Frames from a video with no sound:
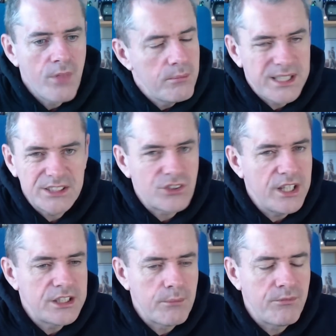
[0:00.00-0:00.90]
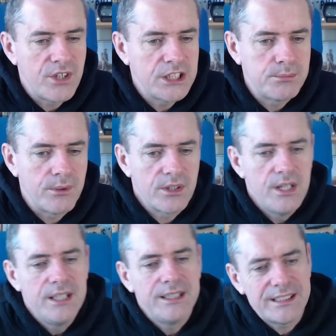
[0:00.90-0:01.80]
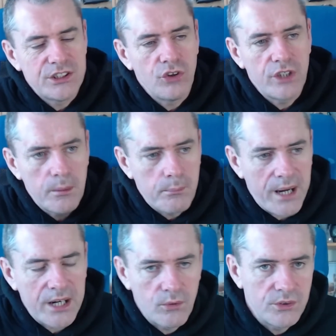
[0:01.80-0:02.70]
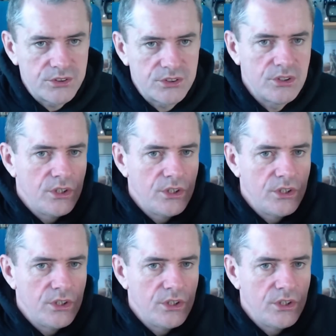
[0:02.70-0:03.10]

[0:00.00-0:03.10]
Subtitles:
but that's only a tip of an iceberg. That's looking backwards.